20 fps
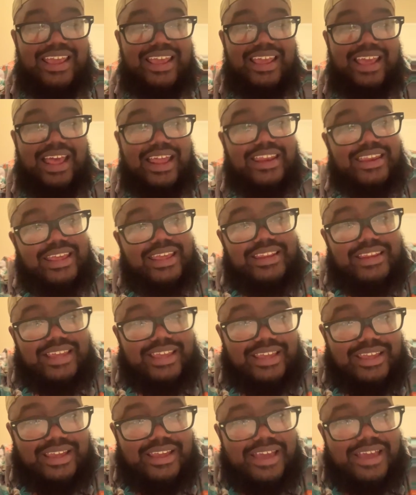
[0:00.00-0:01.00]
I think
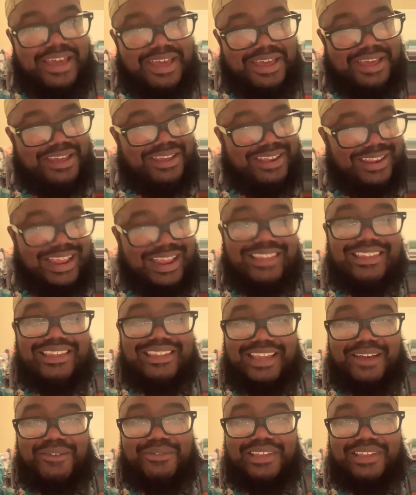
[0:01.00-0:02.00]

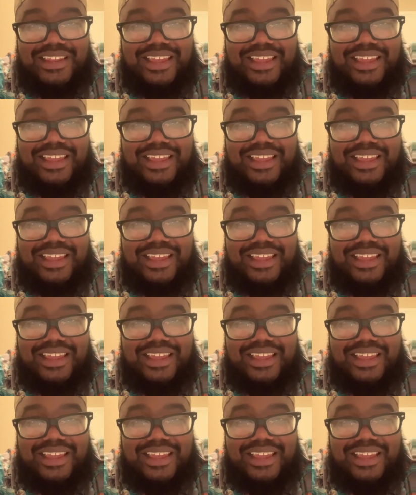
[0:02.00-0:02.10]
that was